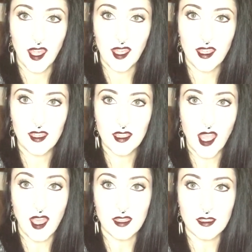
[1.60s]
Hey
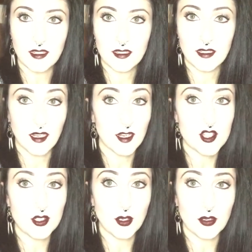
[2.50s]
Kat,
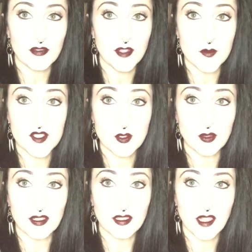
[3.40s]
didn't you go to film
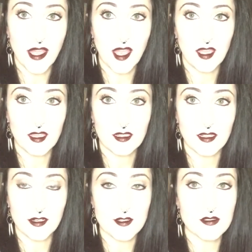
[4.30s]
school,
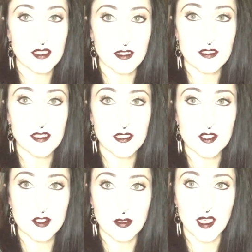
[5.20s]
and are you
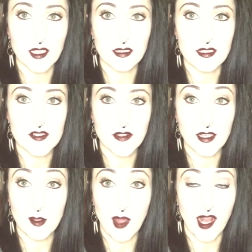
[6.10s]
seriously shooting this
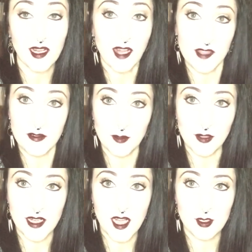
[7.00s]
video on an
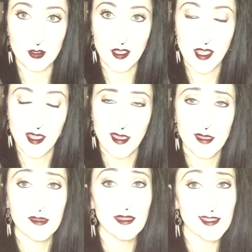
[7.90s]
iPhone right now?
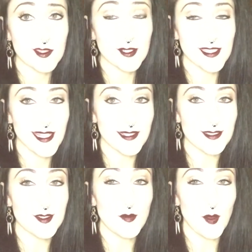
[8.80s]
The answer is
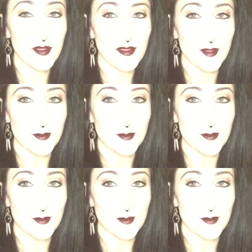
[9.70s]
yes to both of